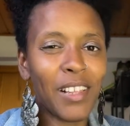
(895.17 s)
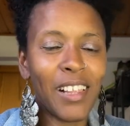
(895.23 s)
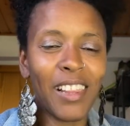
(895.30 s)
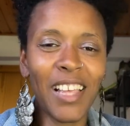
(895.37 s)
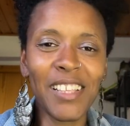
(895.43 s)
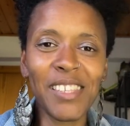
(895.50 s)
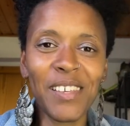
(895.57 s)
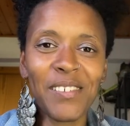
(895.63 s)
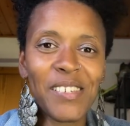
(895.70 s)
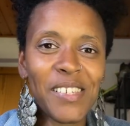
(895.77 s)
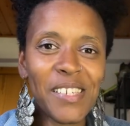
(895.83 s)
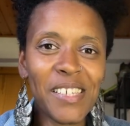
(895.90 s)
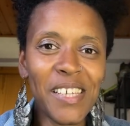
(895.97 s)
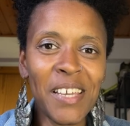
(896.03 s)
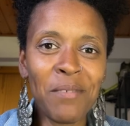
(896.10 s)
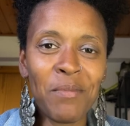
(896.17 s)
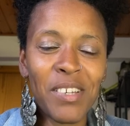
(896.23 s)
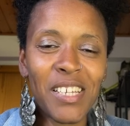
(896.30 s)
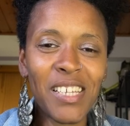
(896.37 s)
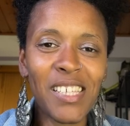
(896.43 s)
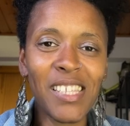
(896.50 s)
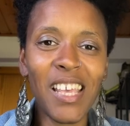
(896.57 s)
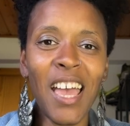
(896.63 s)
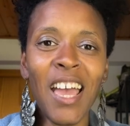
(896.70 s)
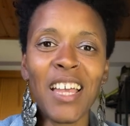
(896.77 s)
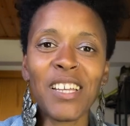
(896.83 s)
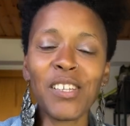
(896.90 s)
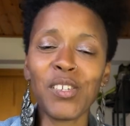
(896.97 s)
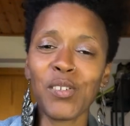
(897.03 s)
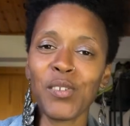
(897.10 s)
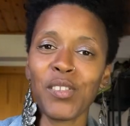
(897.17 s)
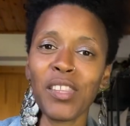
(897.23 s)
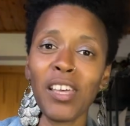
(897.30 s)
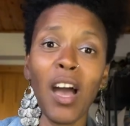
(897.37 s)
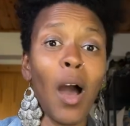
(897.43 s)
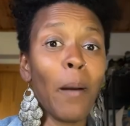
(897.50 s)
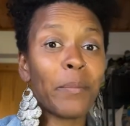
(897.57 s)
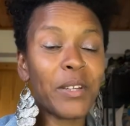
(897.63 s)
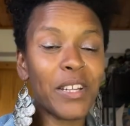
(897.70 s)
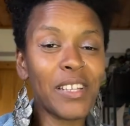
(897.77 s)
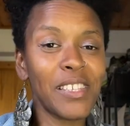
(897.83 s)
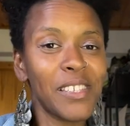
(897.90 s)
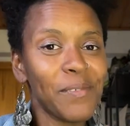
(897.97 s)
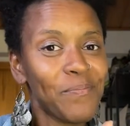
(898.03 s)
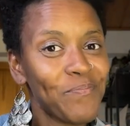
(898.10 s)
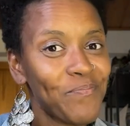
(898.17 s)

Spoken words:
Let's go to the images and to the options.